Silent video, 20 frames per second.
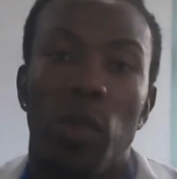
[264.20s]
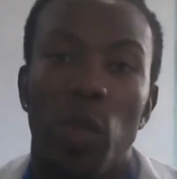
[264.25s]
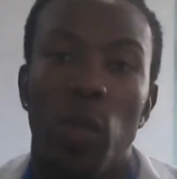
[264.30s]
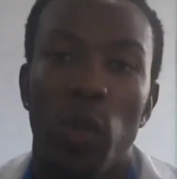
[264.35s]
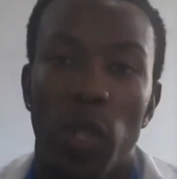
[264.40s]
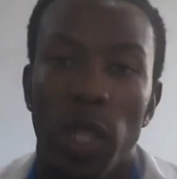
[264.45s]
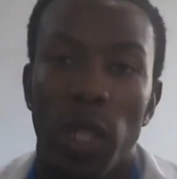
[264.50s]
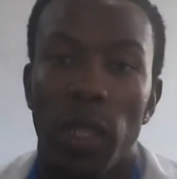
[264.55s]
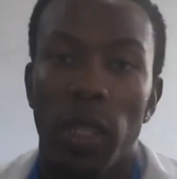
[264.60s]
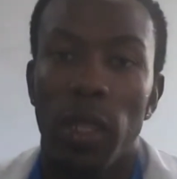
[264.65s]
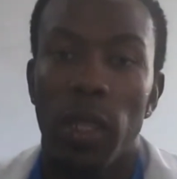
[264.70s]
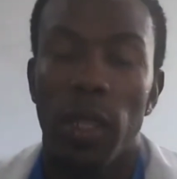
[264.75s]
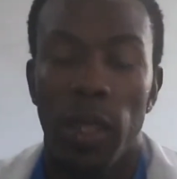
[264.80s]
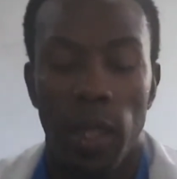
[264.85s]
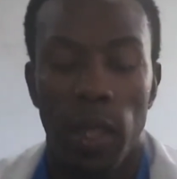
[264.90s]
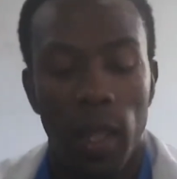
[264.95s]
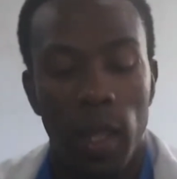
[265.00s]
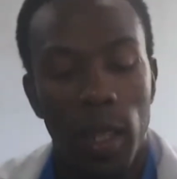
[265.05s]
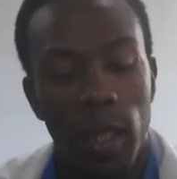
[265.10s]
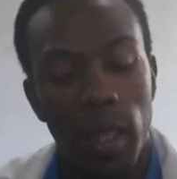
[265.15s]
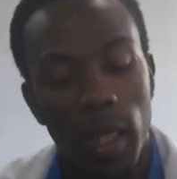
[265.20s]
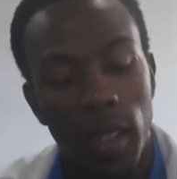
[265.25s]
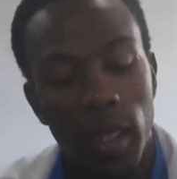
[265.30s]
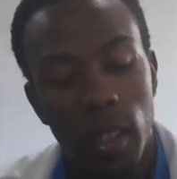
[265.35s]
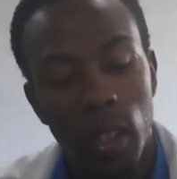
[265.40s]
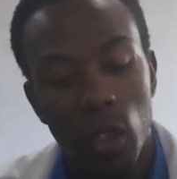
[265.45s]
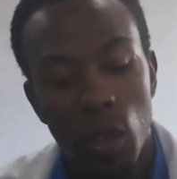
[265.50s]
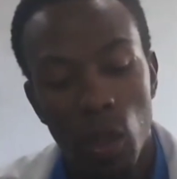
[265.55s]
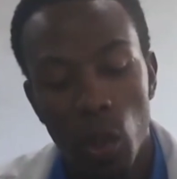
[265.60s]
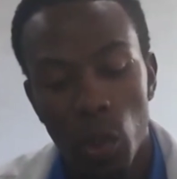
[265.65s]
unit. This
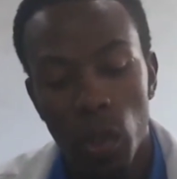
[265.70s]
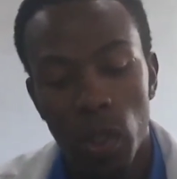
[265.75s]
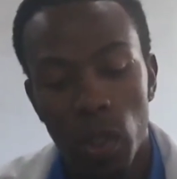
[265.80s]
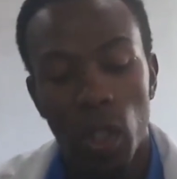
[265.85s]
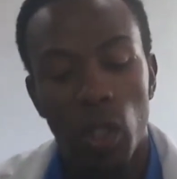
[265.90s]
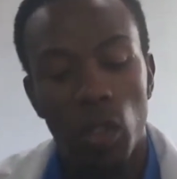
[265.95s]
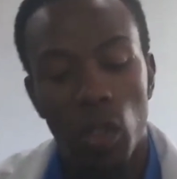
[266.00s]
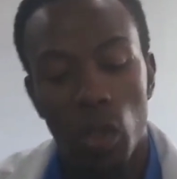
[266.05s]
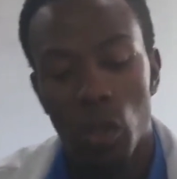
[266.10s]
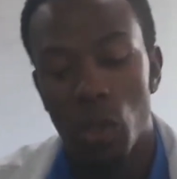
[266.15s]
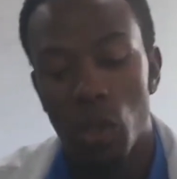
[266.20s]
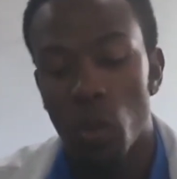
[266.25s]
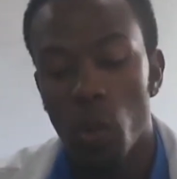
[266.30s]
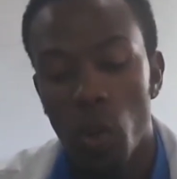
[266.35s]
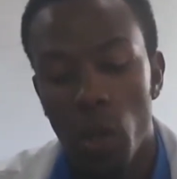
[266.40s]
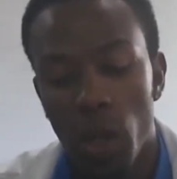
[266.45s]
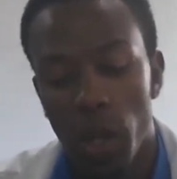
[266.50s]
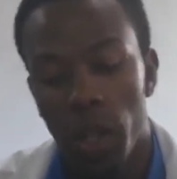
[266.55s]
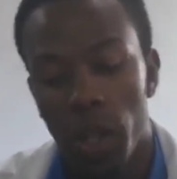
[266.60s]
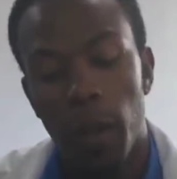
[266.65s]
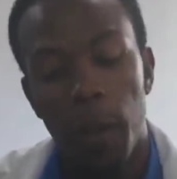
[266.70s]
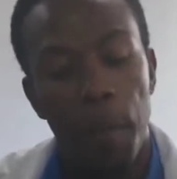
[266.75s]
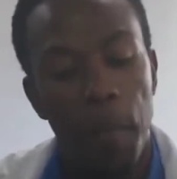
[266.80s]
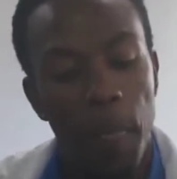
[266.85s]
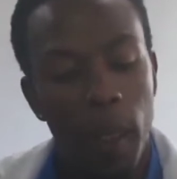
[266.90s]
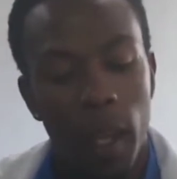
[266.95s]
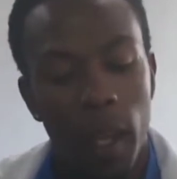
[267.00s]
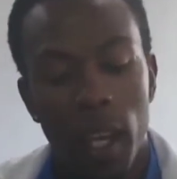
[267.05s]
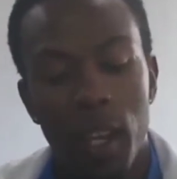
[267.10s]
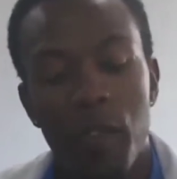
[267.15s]
is used to store
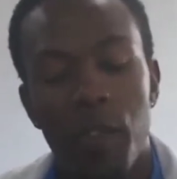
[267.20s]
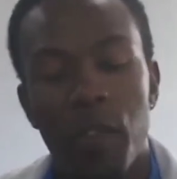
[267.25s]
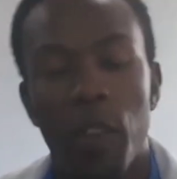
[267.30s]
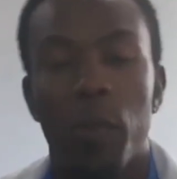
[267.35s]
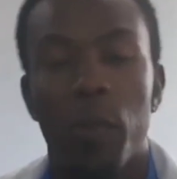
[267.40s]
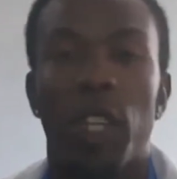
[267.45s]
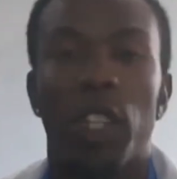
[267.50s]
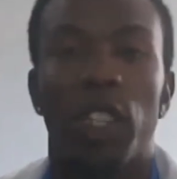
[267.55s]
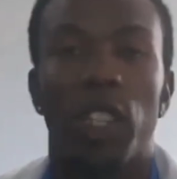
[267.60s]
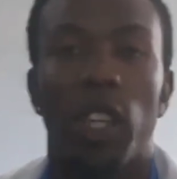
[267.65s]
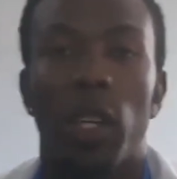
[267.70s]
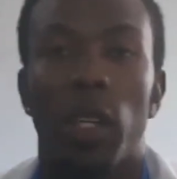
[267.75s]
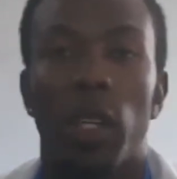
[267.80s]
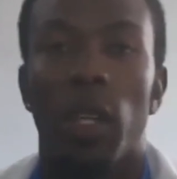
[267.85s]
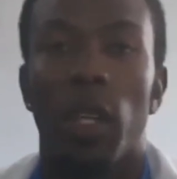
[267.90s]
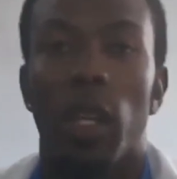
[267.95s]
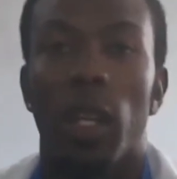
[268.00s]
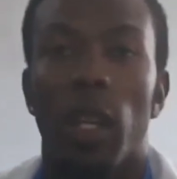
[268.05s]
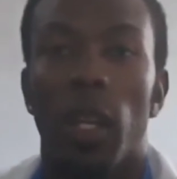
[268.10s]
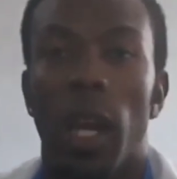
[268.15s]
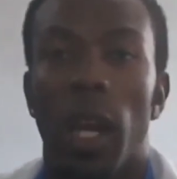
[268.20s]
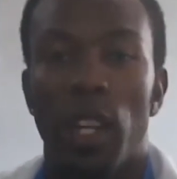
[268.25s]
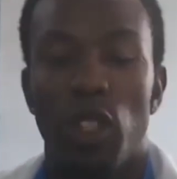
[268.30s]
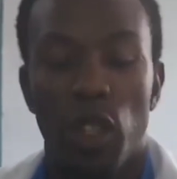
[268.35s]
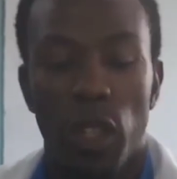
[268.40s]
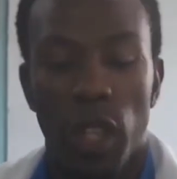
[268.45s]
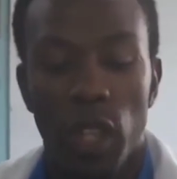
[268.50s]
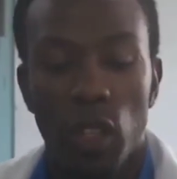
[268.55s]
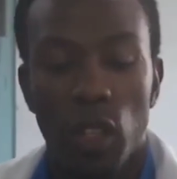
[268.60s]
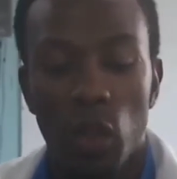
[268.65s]
information and
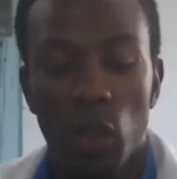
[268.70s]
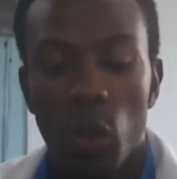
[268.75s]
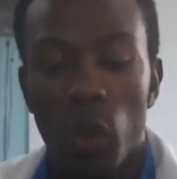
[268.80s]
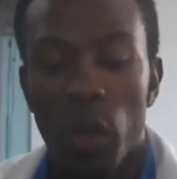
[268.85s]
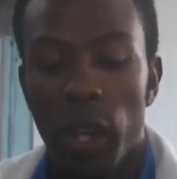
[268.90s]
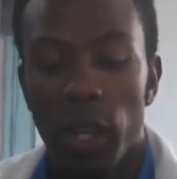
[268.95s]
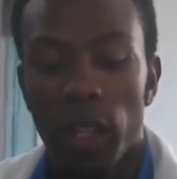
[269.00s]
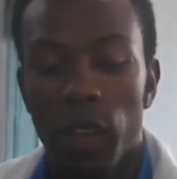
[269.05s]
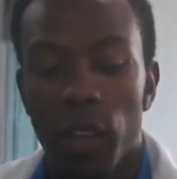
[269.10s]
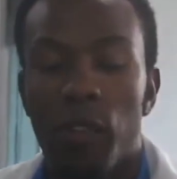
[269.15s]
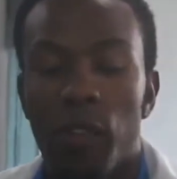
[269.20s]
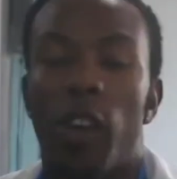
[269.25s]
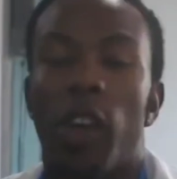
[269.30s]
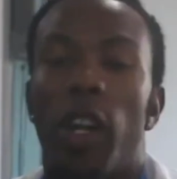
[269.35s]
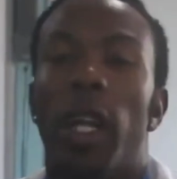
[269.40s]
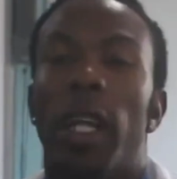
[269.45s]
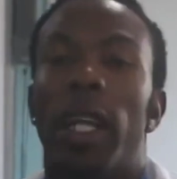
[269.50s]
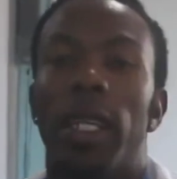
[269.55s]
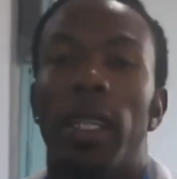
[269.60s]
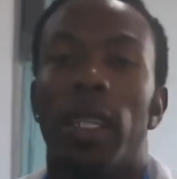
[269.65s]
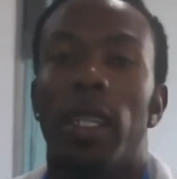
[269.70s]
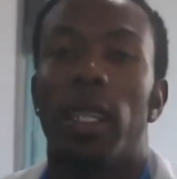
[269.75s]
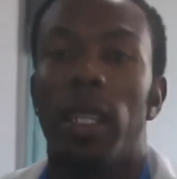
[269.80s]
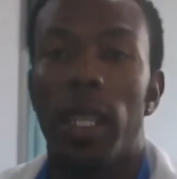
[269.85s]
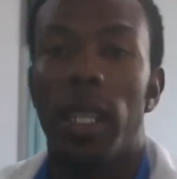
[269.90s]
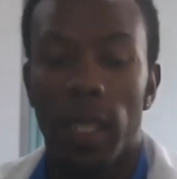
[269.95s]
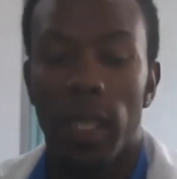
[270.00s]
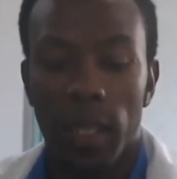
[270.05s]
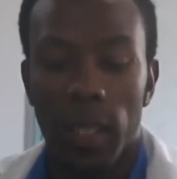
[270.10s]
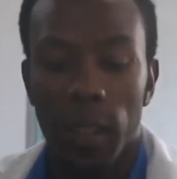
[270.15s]
you can store it for a later
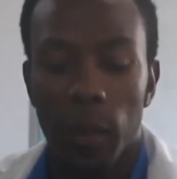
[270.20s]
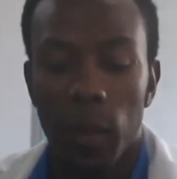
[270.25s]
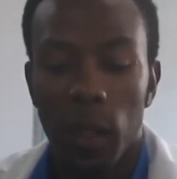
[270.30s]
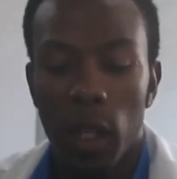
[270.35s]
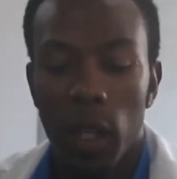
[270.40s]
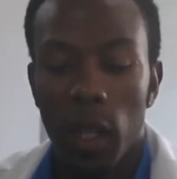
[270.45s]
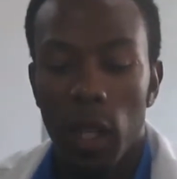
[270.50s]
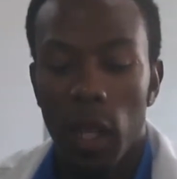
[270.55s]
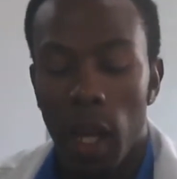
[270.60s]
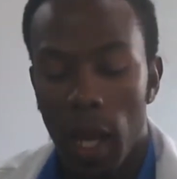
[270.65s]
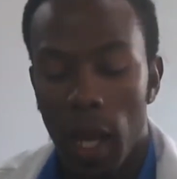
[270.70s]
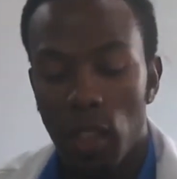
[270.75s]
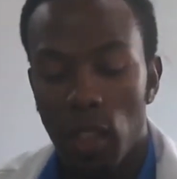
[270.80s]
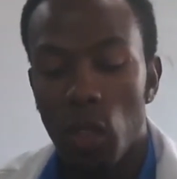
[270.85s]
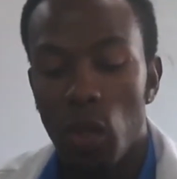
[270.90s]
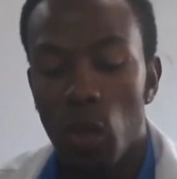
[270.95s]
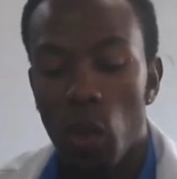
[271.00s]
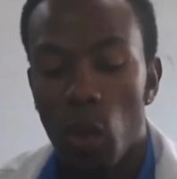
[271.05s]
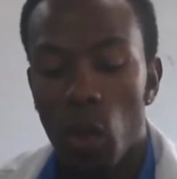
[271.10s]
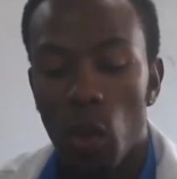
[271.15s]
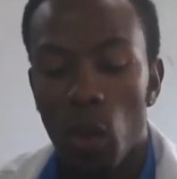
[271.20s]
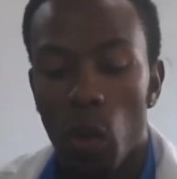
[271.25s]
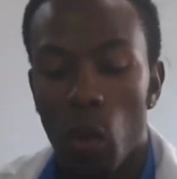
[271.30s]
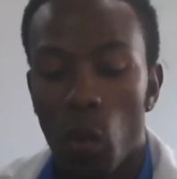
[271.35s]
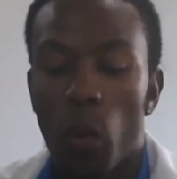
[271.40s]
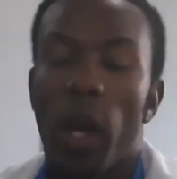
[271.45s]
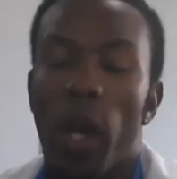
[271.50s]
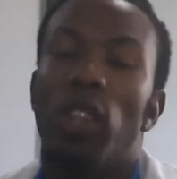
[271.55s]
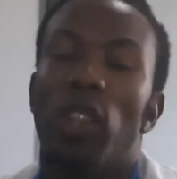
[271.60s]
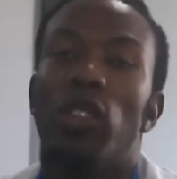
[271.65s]
date. As you know,
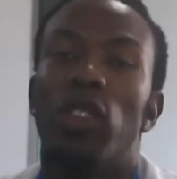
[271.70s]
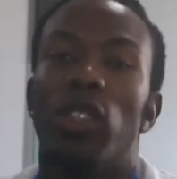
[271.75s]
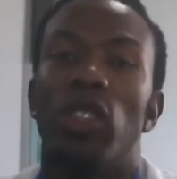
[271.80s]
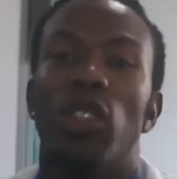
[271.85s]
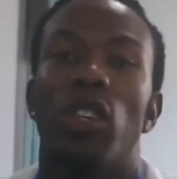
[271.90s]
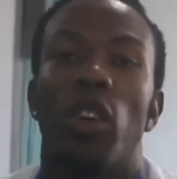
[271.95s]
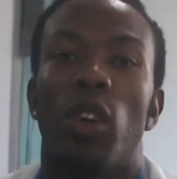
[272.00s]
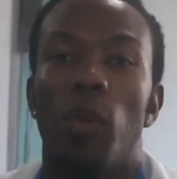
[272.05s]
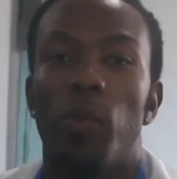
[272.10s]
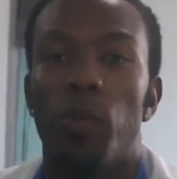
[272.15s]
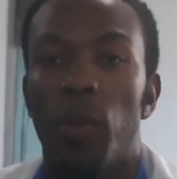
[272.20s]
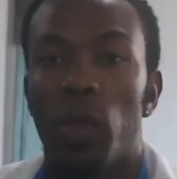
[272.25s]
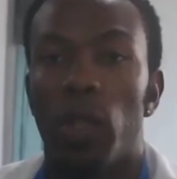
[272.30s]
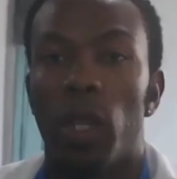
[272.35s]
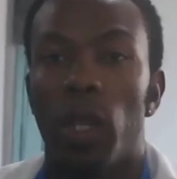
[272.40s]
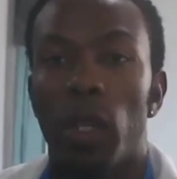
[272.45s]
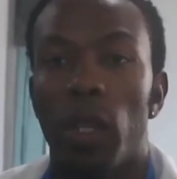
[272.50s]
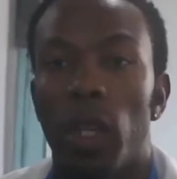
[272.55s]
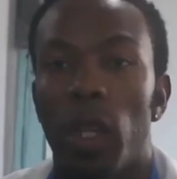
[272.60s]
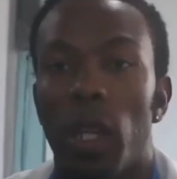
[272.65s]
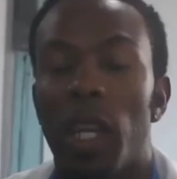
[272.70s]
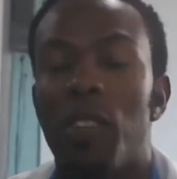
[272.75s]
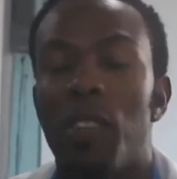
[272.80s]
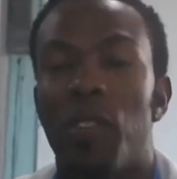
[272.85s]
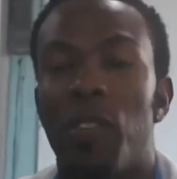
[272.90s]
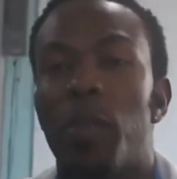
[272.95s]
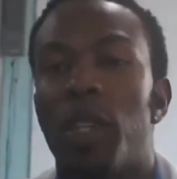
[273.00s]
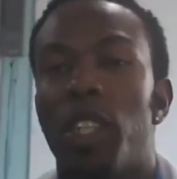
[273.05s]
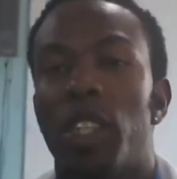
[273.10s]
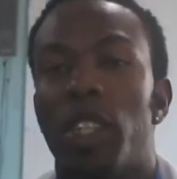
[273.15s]
while using your computer,
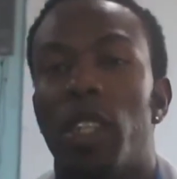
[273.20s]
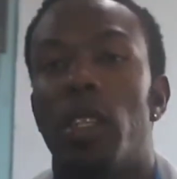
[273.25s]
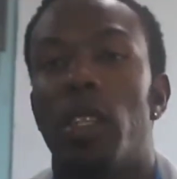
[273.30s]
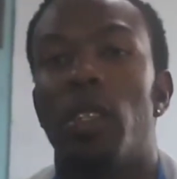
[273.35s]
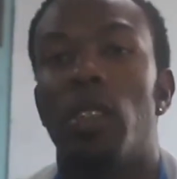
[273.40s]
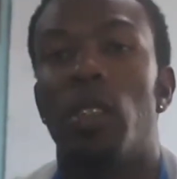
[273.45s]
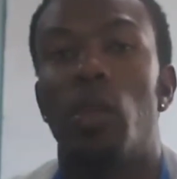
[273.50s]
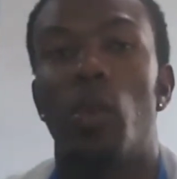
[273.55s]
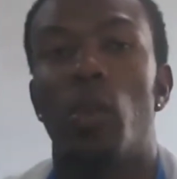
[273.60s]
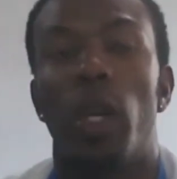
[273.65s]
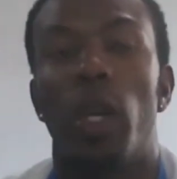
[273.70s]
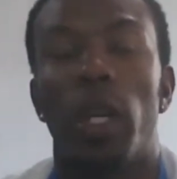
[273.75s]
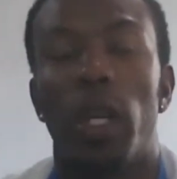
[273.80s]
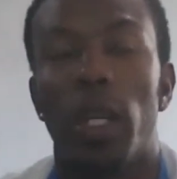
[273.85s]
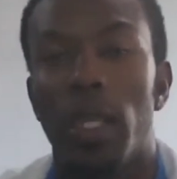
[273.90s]
information is stored